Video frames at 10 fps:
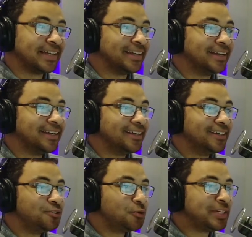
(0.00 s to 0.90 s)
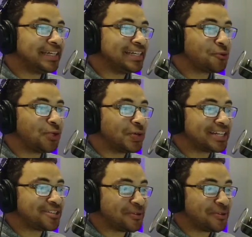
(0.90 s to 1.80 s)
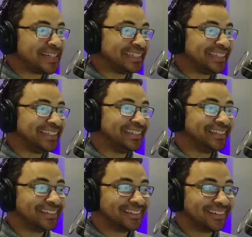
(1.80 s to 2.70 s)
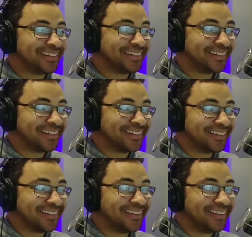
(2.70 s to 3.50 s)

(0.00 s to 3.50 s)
Nui sorcery. Oh my God! What are you doing?